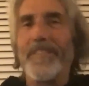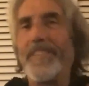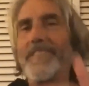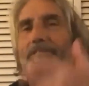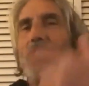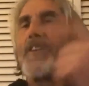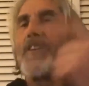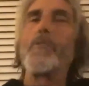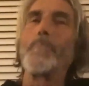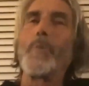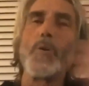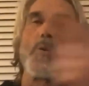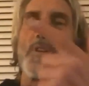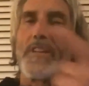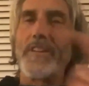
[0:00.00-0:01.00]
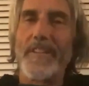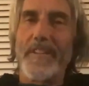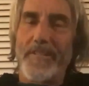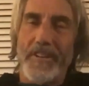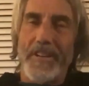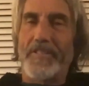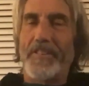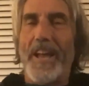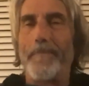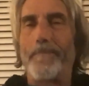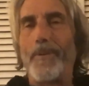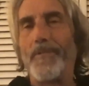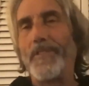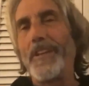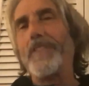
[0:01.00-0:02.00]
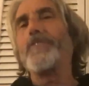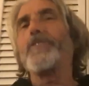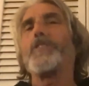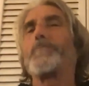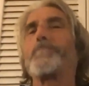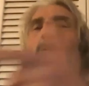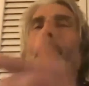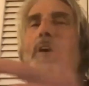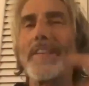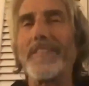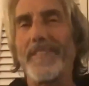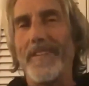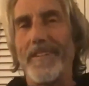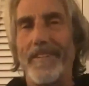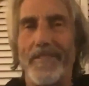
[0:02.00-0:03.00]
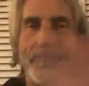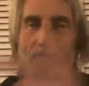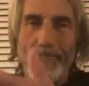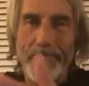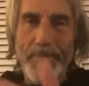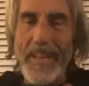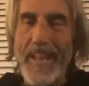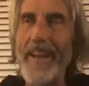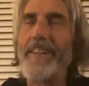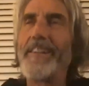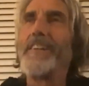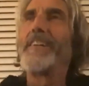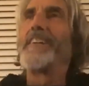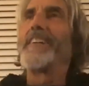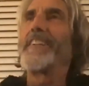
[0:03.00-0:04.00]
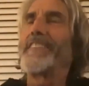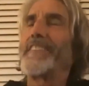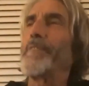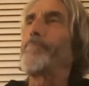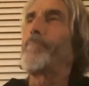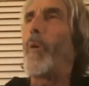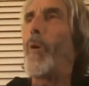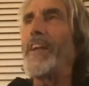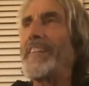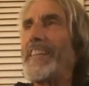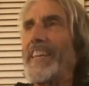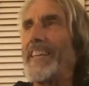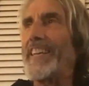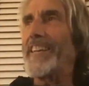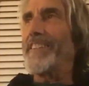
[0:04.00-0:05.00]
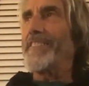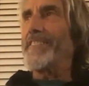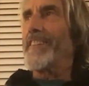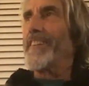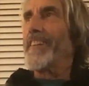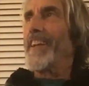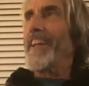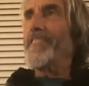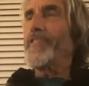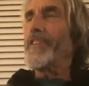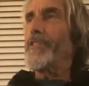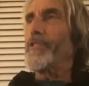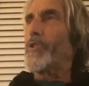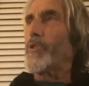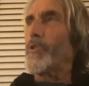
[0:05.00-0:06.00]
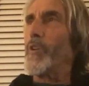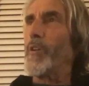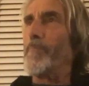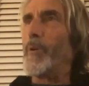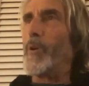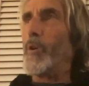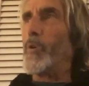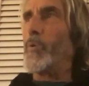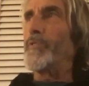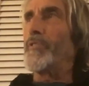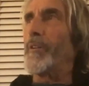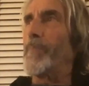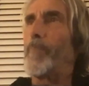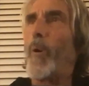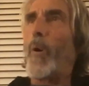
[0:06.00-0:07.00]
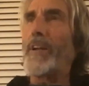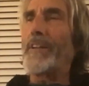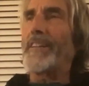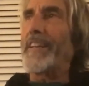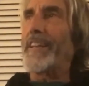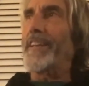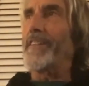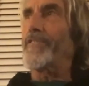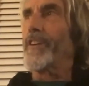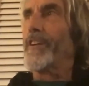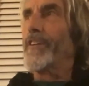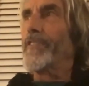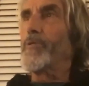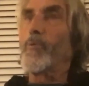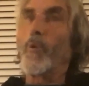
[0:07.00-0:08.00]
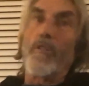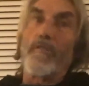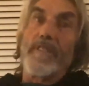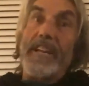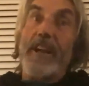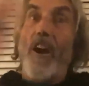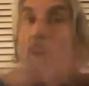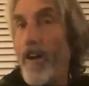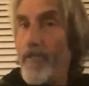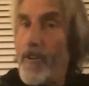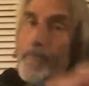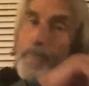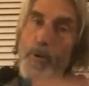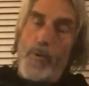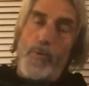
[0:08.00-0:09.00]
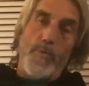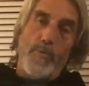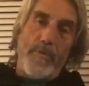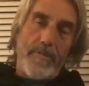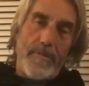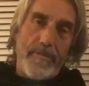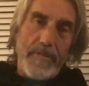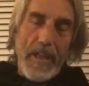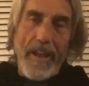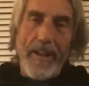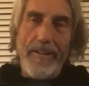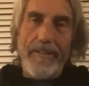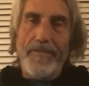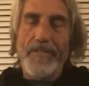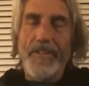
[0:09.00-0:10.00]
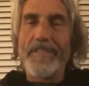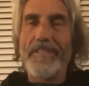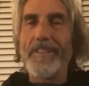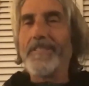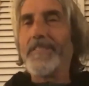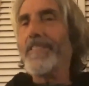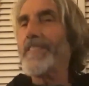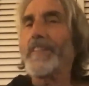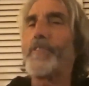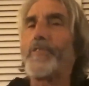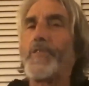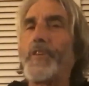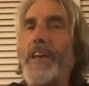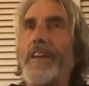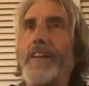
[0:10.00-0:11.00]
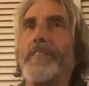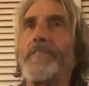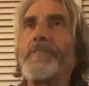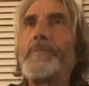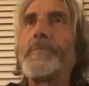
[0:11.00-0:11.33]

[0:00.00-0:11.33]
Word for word: There's no moon in this example. There's just pointing. Yeah? The pointing is isn't to a moon. The pointing is you already are a moon. Yeah? See, this is the thing.